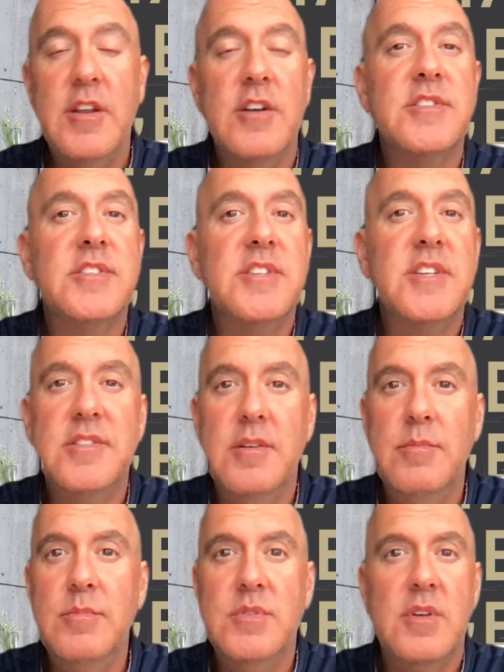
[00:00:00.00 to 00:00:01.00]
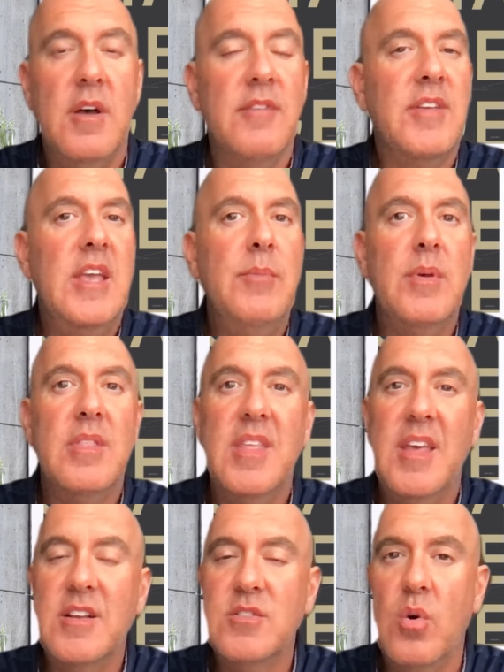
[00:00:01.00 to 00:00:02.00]
Your systems of keeping
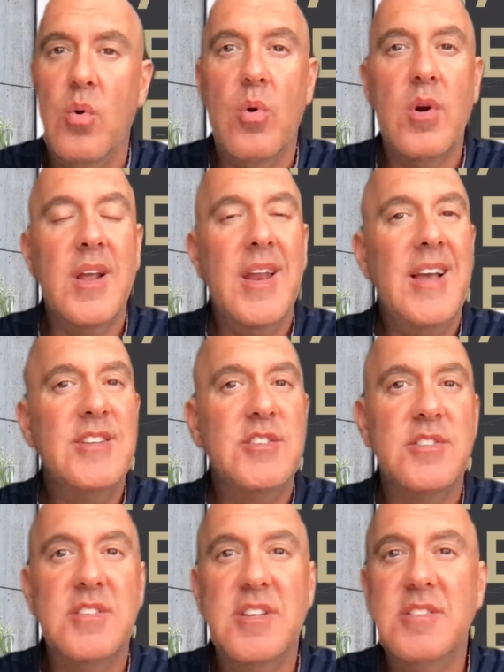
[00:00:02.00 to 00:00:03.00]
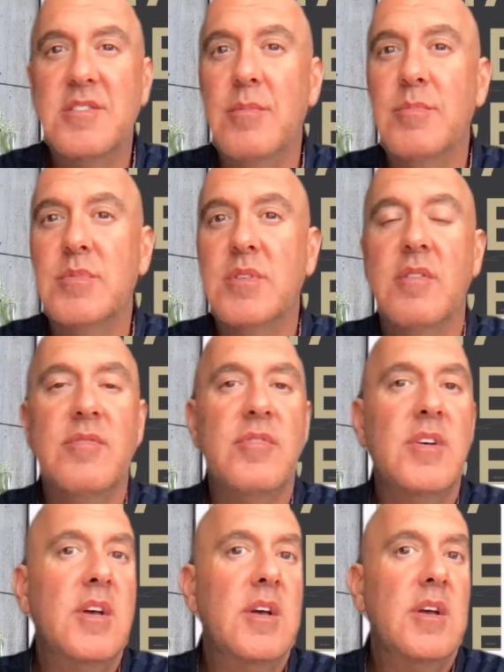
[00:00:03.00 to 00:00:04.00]
things organized, your systems
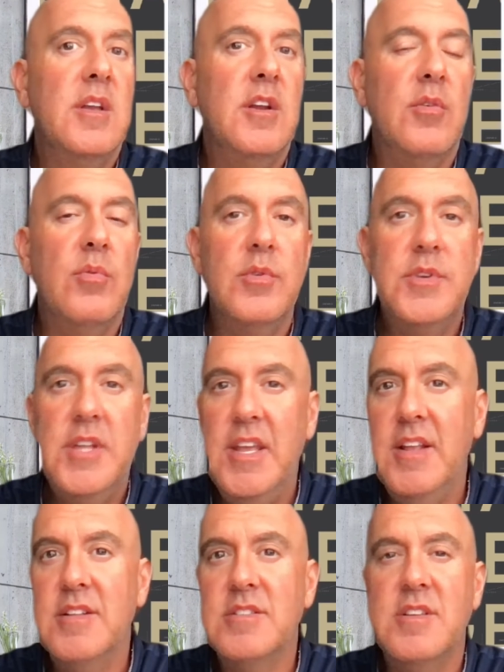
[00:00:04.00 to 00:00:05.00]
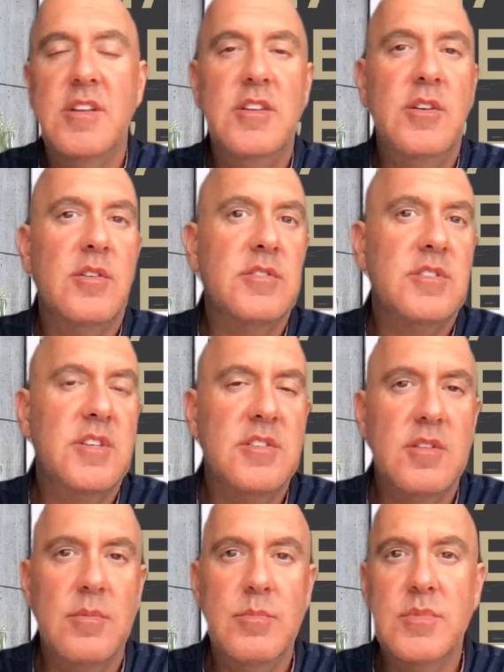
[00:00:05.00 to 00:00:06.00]
of your routines and your
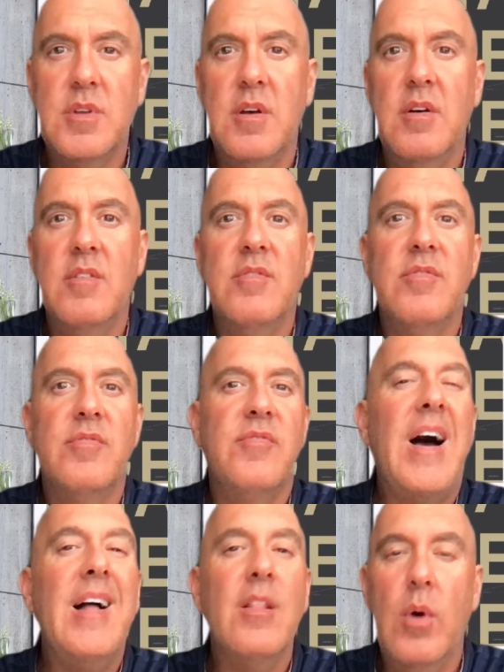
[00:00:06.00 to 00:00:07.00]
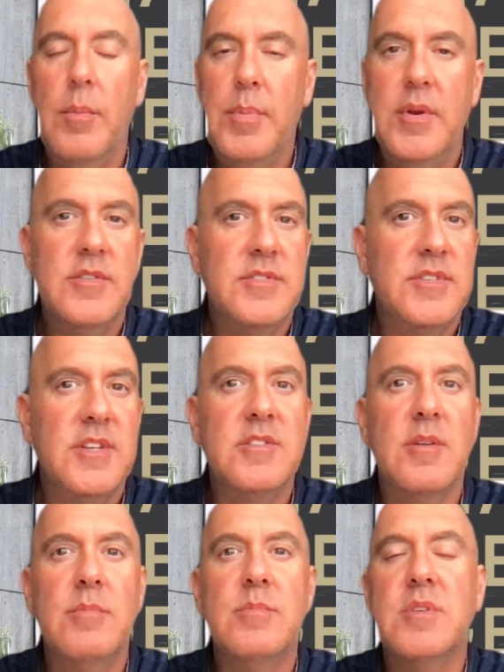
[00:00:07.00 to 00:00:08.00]
systems of follow-up and your
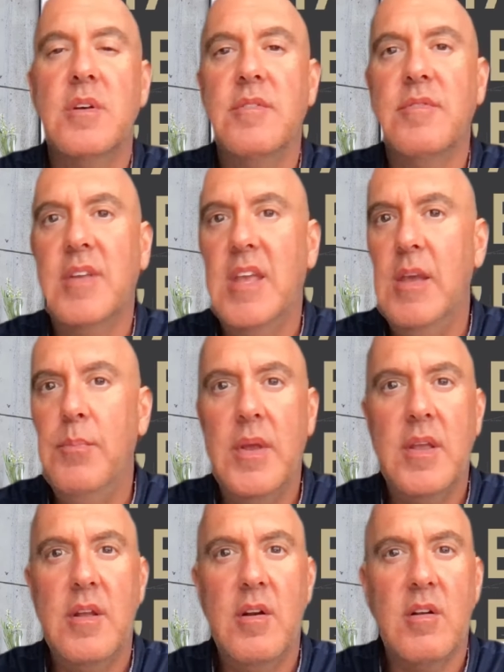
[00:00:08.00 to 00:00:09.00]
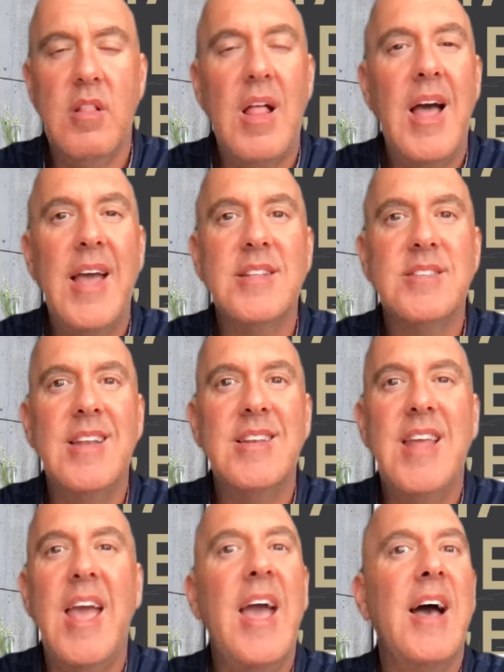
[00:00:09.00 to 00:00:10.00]
systems of keeping your clients
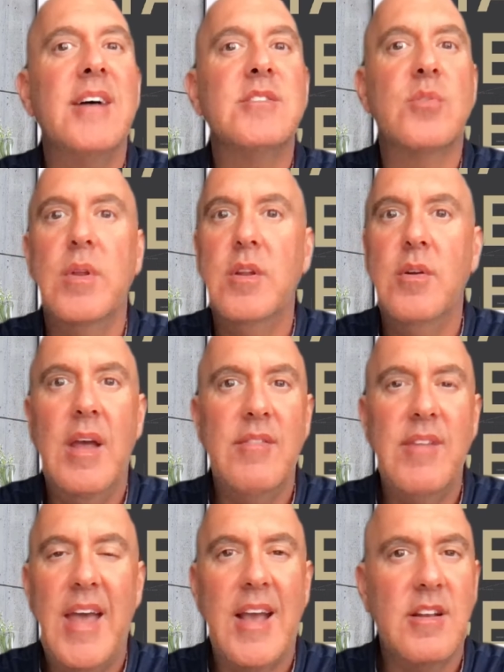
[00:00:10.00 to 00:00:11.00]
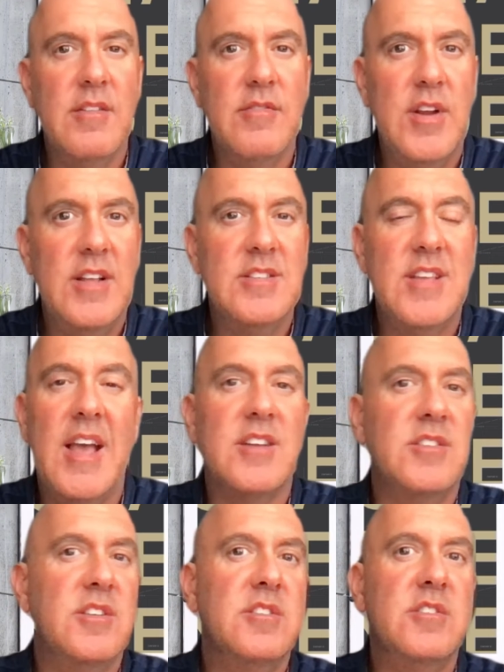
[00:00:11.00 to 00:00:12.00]
on task when you have active
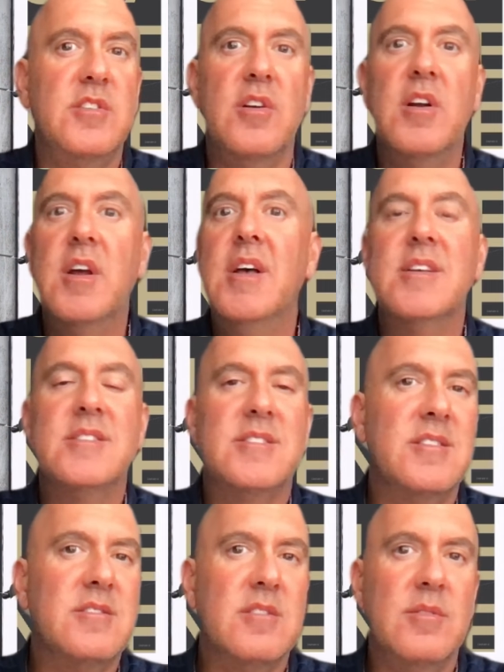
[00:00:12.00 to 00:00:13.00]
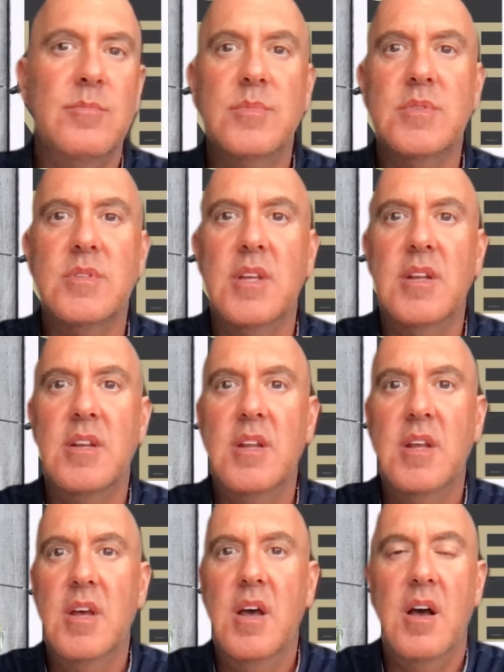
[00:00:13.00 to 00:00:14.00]
transactions, your systems
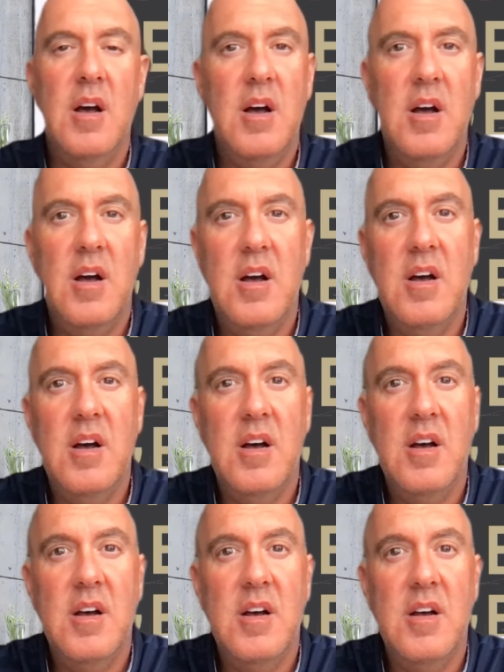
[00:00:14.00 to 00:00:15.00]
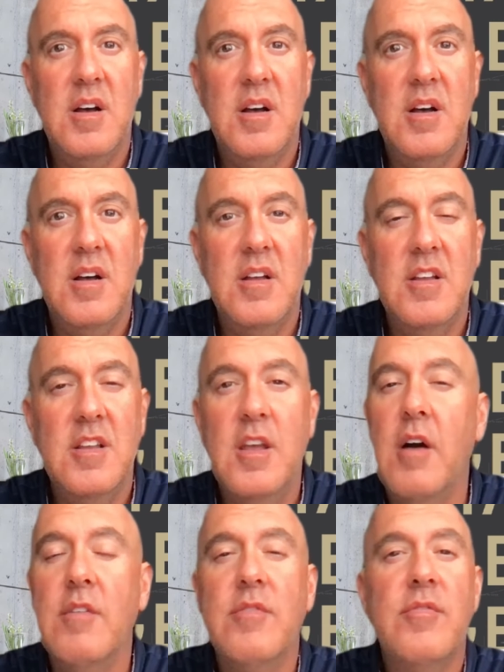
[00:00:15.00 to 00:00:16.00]
and
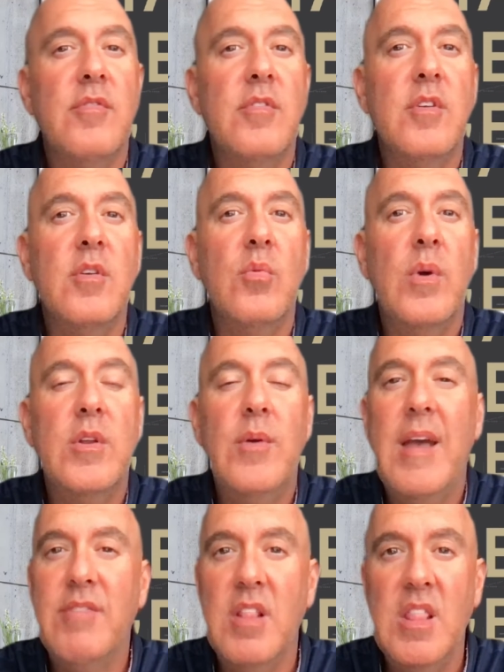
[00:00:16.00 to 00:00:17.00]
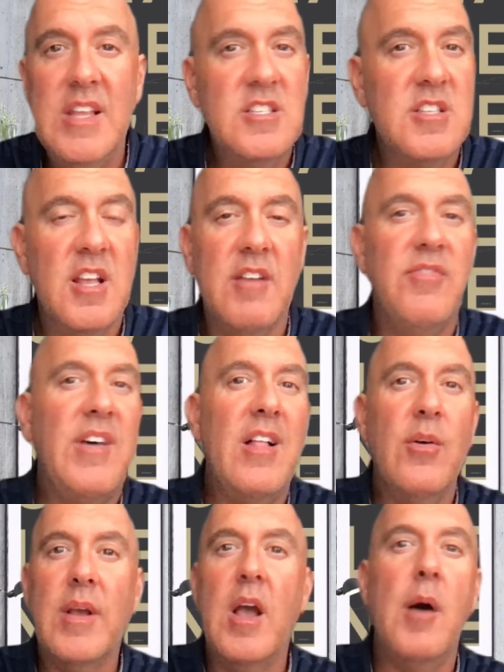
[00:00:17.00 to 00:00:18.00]
of when you have a listing of
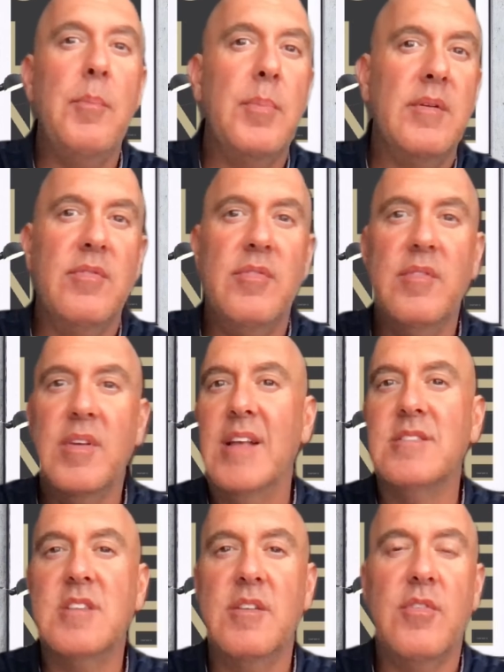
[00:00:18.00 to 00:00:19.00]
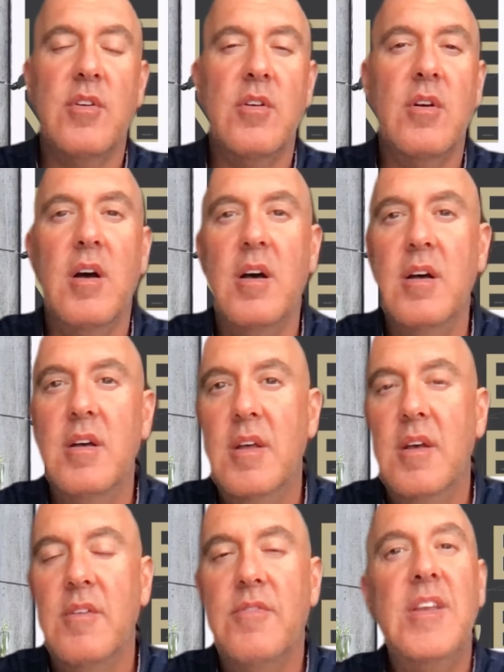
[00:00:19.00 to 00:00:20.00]
following up and asking for
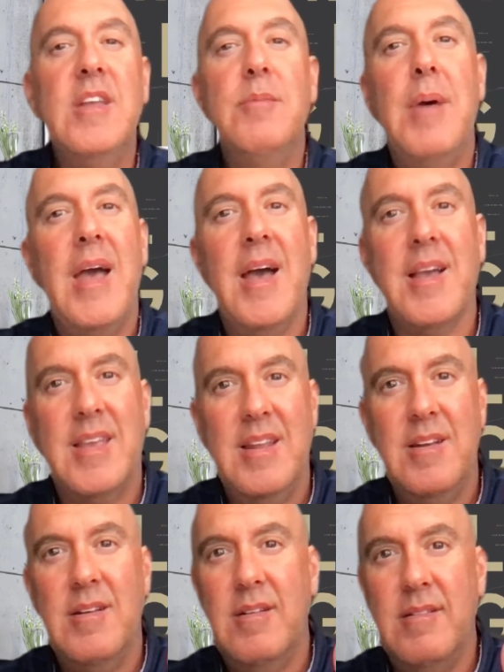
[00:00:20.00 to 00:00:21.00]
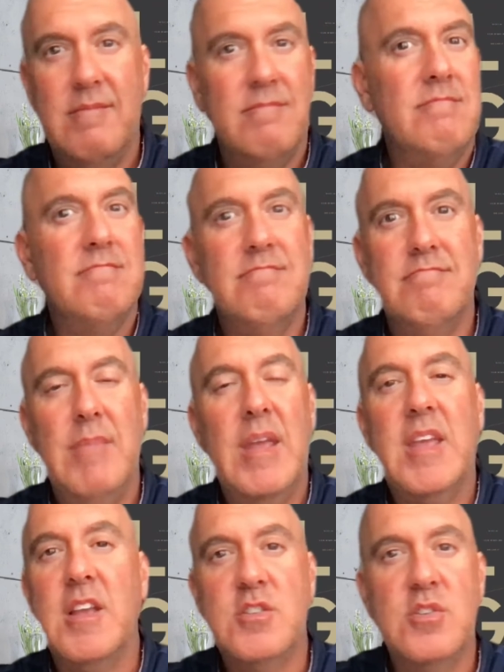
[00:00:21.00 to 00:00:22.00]
feedback and
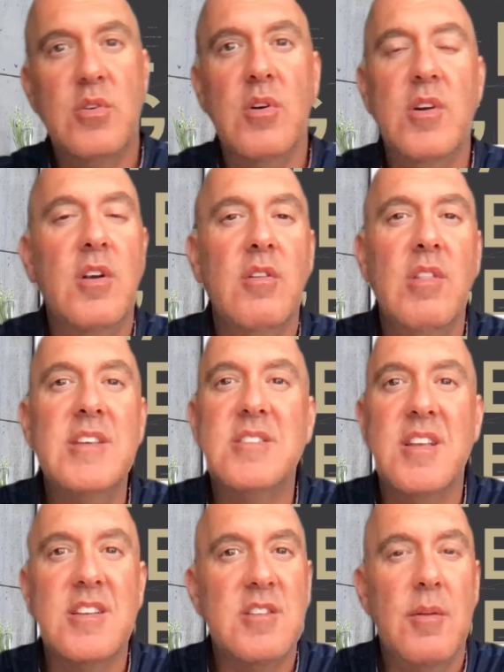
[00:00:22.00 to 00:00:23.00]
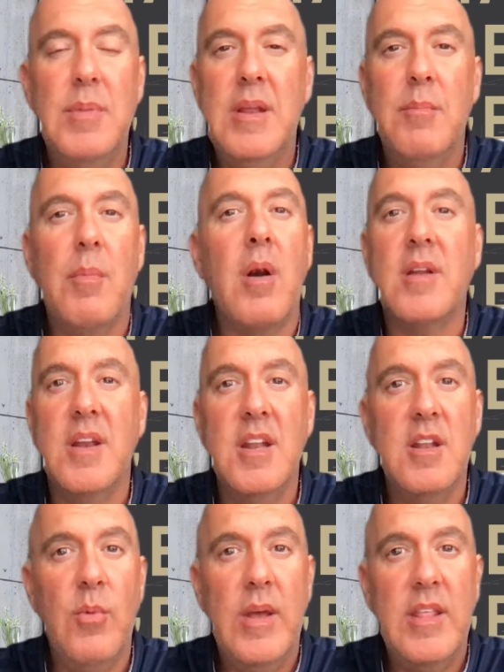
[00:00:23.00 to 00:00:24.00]
making sure your listings are being
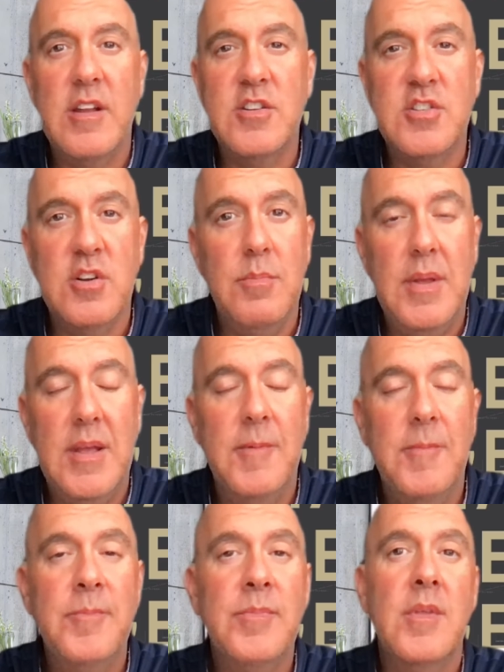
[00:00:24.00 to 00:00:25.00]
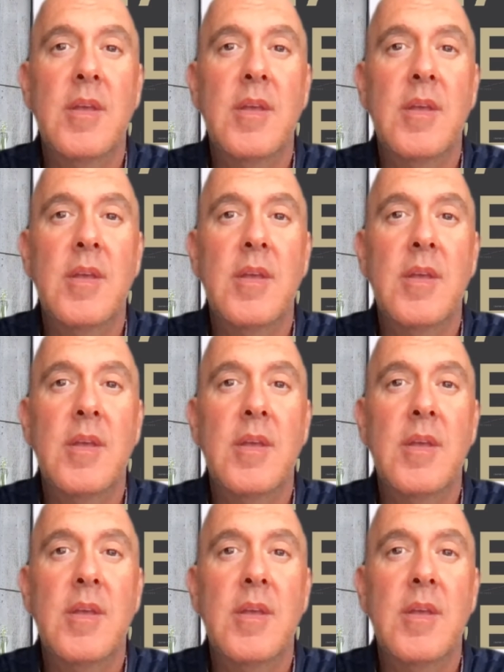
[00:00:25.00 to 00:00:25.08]
marketed the way they should be.